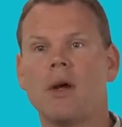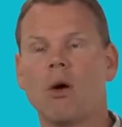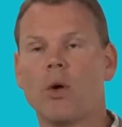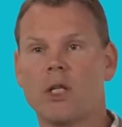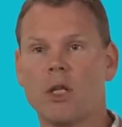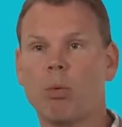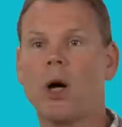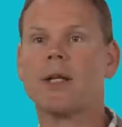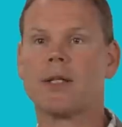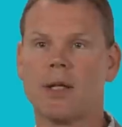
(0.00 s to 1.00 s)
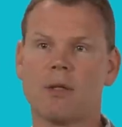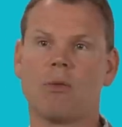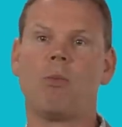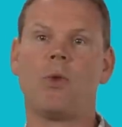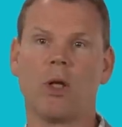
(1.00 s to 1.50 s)
or is in the process
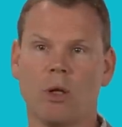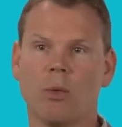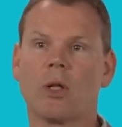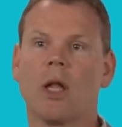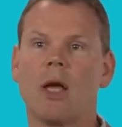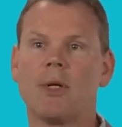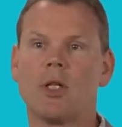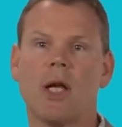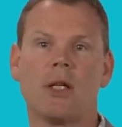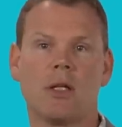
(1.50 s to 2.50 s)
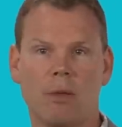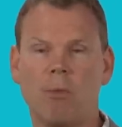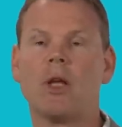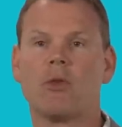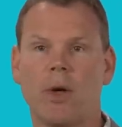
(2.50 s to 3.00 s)
of dealing with climate change and
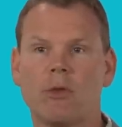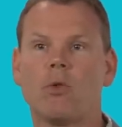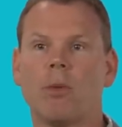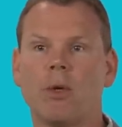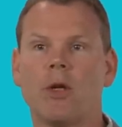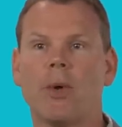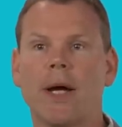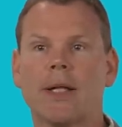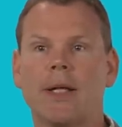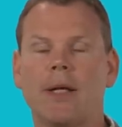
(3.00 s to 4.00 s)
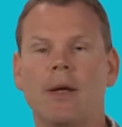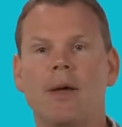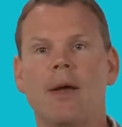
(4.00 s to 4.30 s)
being transformed indirectly.